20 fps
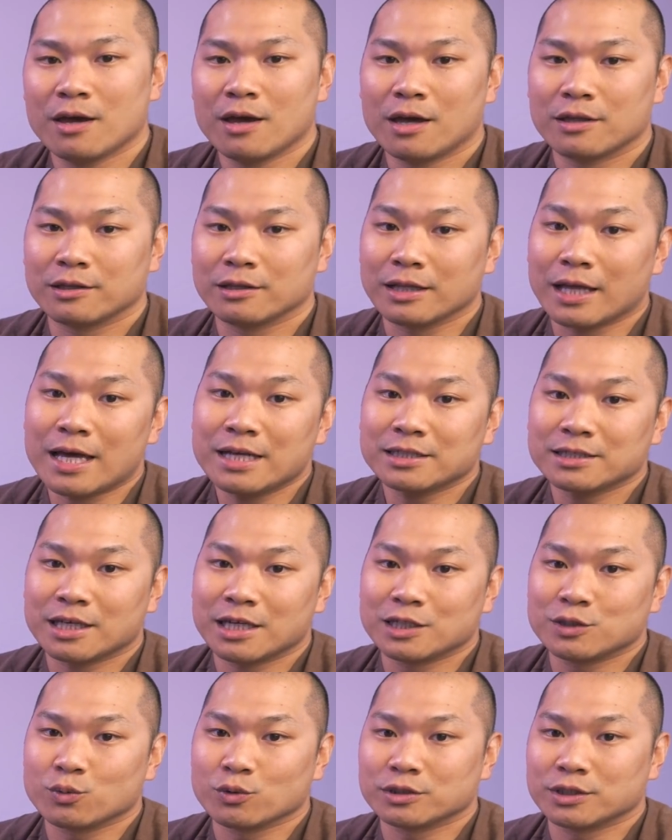And the last
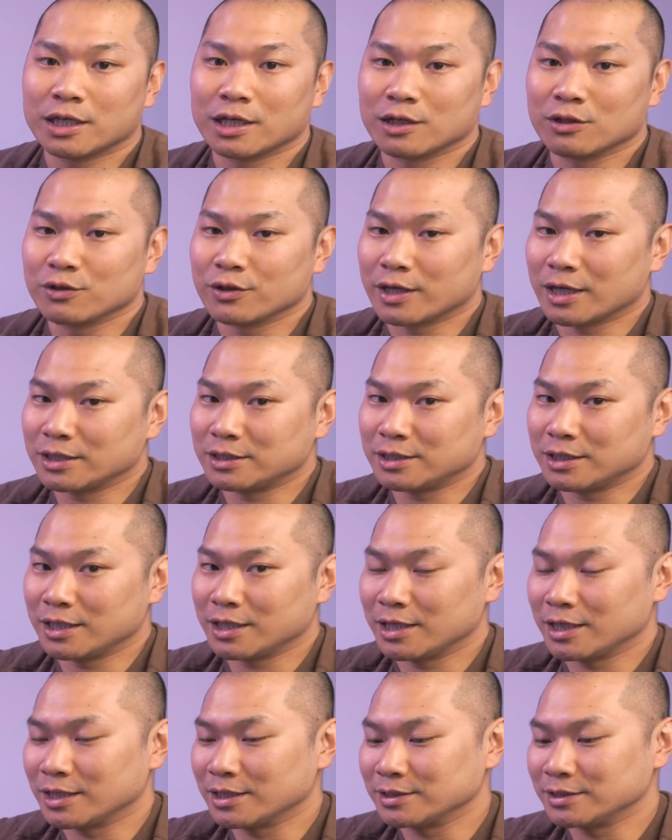case we'll take a look at
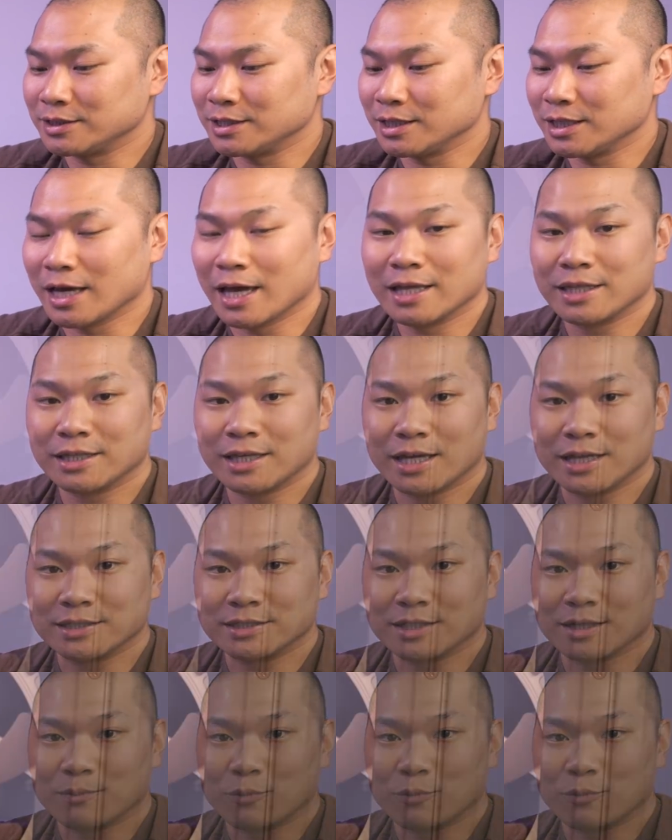today is the NCase